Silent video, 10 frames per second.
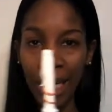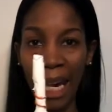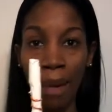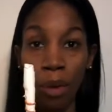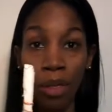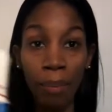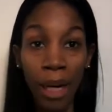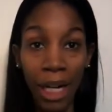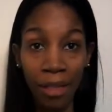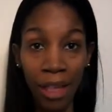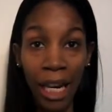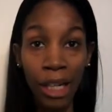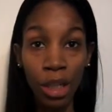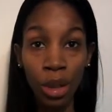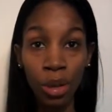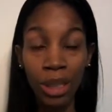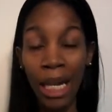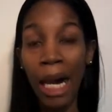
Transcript: It came with the bucket that I use.